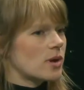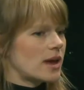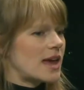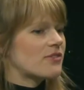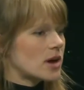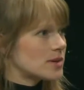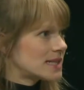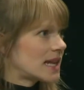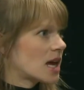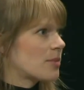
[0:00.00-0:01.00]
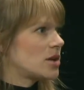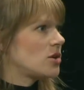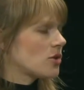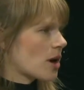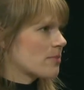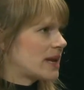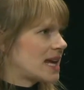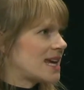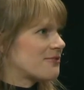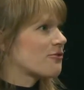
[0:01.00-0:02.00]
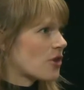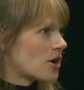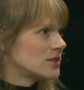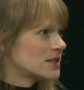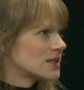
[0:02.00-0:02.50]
if I was setting up a new company in France,